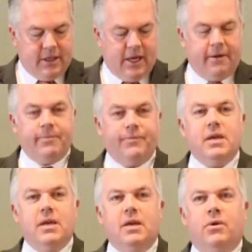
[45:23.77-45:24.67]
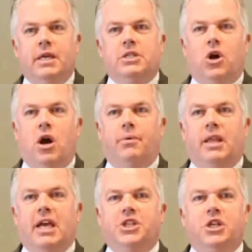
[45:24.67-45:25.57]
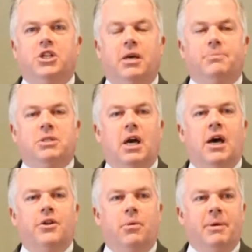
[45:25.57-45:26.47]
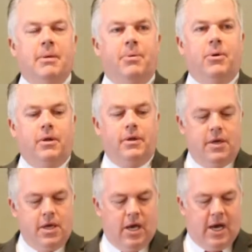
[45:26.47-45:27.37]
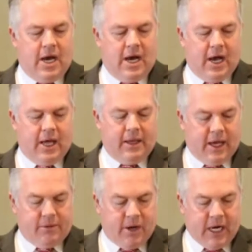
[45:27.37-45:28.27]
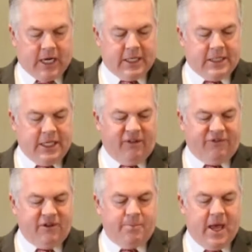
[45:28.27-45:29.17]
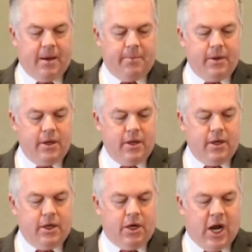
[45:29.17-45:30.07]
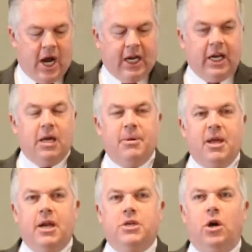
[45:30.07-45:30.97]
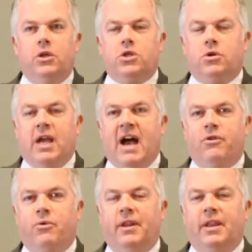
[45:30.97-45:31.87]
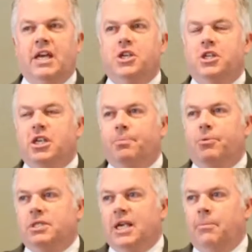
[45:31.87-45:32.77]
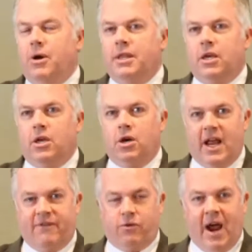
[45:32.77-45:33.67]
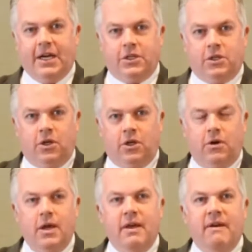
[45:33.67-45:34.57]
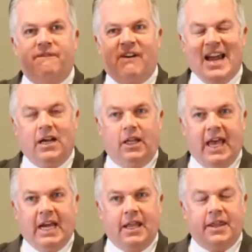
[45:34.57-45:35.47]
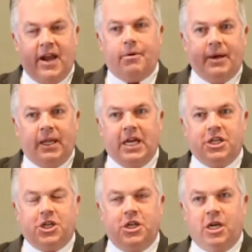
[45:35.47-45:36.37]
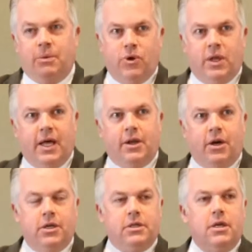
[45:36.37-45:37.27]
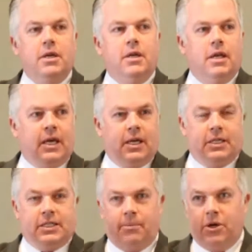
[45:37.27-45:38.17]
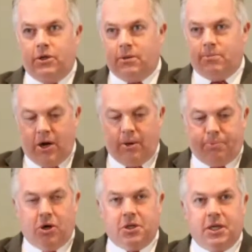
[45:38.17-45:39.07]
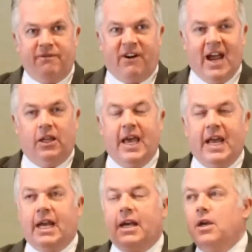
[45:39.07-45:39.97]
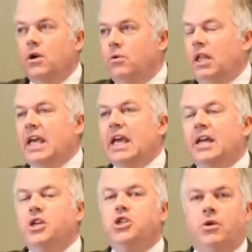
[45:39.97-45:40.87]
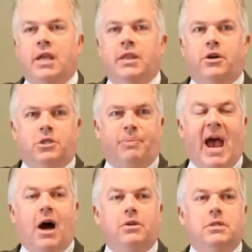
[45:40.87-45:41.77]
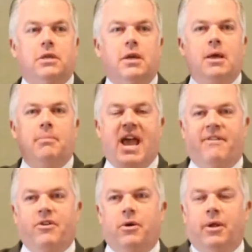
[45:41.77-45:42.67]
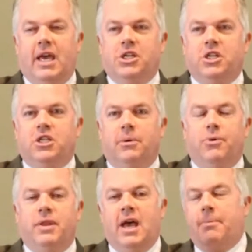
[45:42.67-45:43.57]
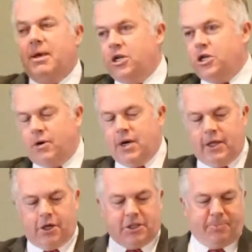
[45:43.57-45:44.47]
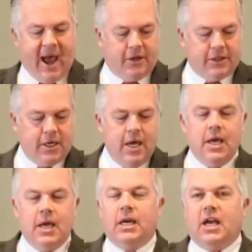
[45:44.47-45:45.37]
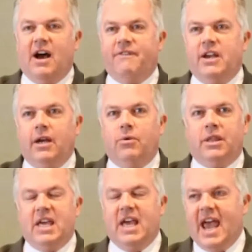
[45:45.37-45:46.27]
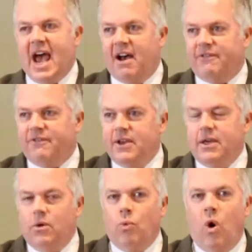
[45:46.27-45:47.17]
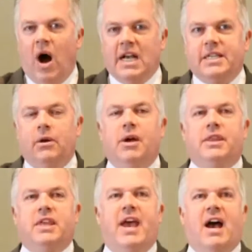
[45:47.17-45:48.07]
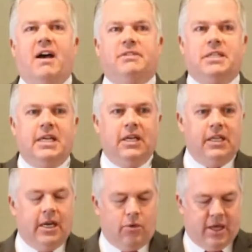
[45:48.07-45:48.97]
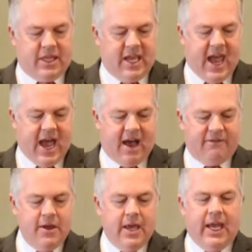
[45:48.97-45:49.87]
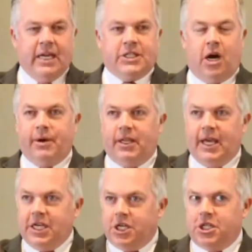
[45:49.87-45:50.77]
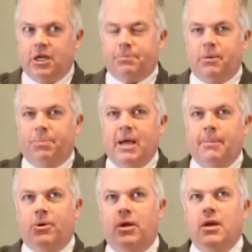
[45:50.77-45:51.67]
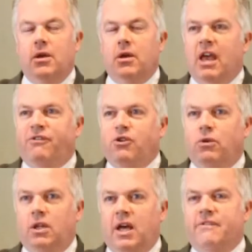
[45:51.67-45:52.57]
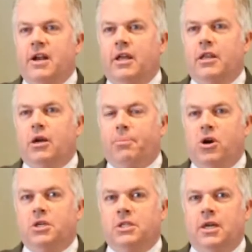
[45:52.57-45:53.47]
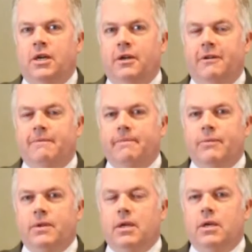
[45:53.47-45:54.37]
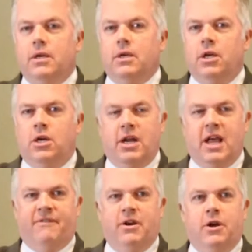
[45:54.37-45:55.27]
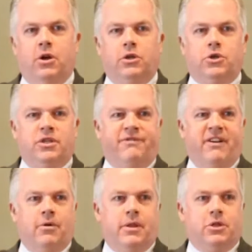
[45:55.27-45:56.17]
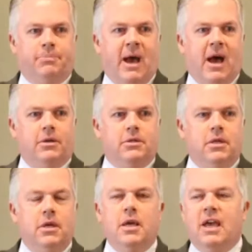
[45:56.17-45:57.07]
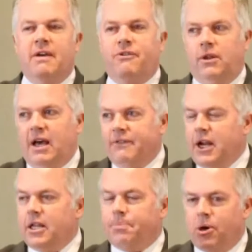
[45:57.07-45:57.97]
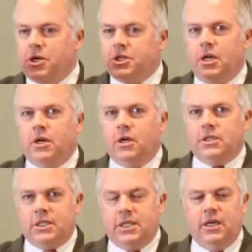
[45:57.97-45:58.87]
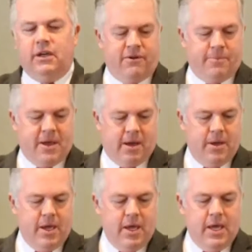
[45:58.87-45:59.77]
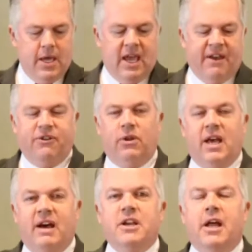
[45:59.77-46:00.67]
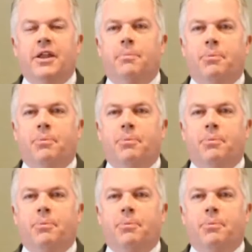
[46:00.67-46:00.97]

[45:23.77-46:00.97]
Okay? Well, these are our relationships to other people. Uh, we're not going to steal from them. You're not going to commit adultery, have a relationship with someone that you don't have a right to, violating their relationship with others, like uh, someone who's a married person, violating, really injuring their spouse by having a relationship with them, injuring their spouse, coveting what they have, wanting what they have, stealing what they have. It's our relationship to people. If you love another person, you don't have an adulterous affair with their spouse. If you love another person, you don't steal from them. If you love another